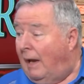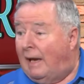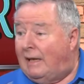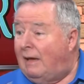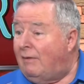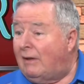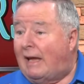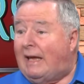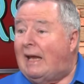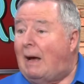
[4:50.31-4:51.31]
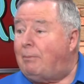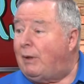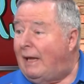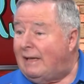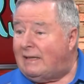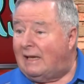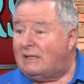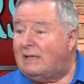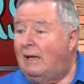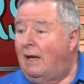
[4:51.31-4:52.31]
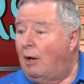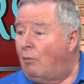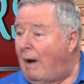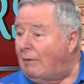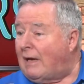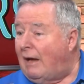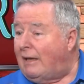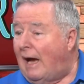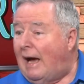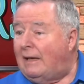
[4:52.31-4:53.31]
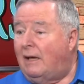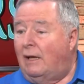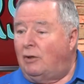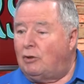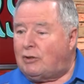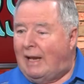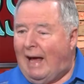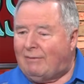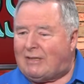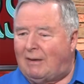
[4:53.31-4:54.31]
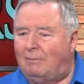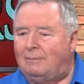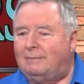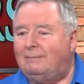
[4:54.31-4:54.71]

And even like in our plantings and around our yard, you should have some,